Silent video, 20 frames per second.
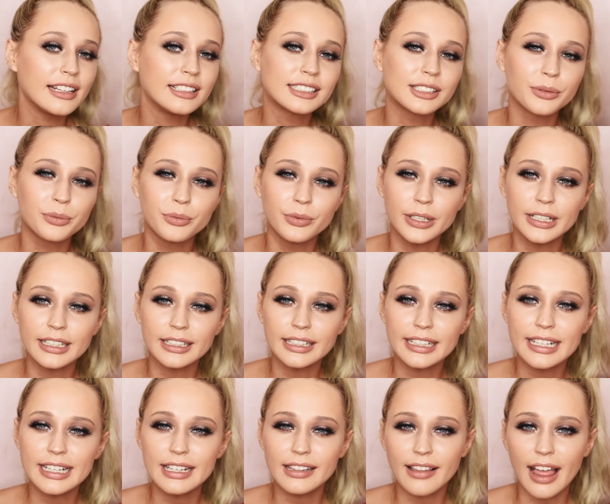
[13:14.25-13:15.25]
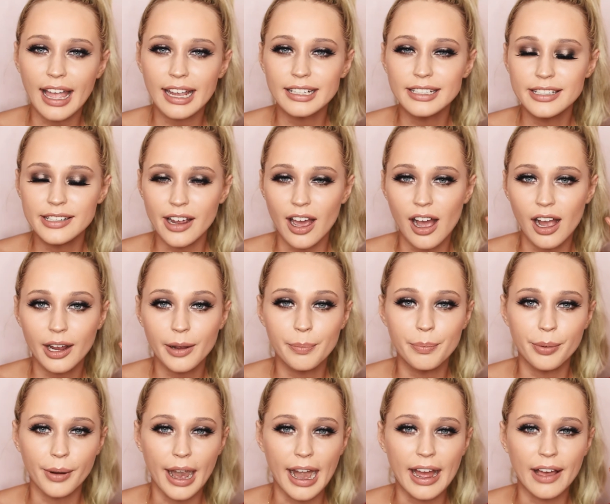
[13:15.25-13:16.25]
It's a really like dark
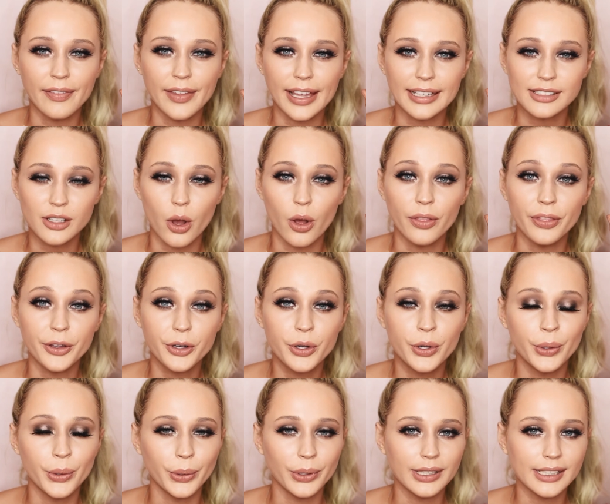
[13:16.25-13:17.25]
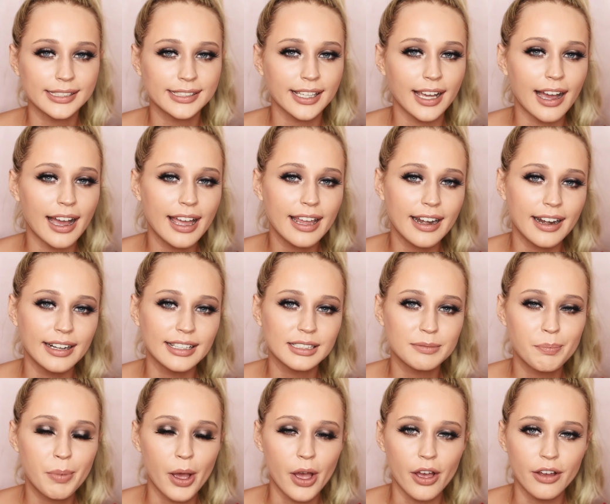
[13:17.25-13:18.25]
brown that's on the cooler side, and it's
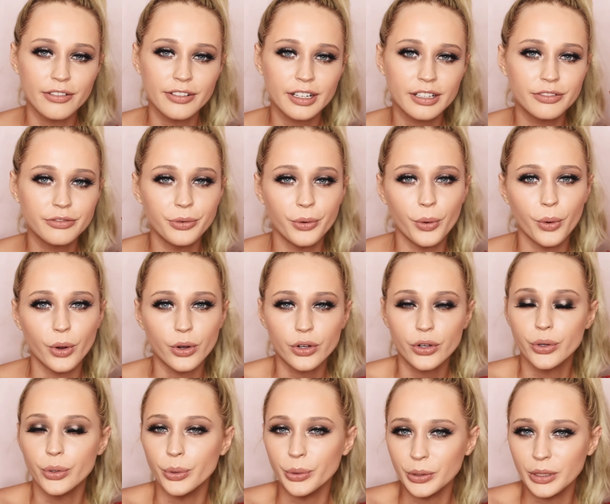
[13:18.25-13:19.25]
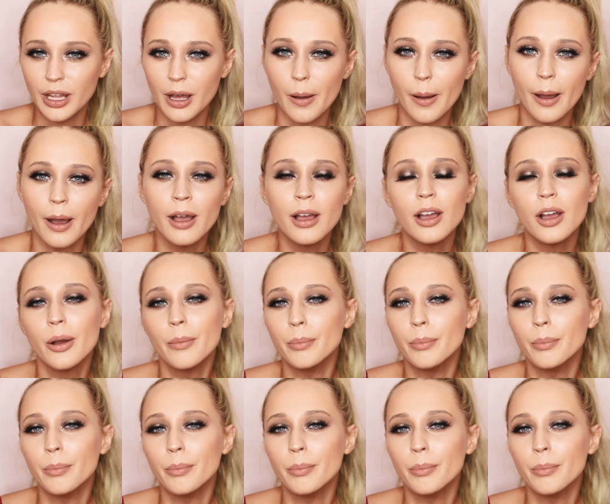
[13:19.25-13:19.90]
perfect for cooler,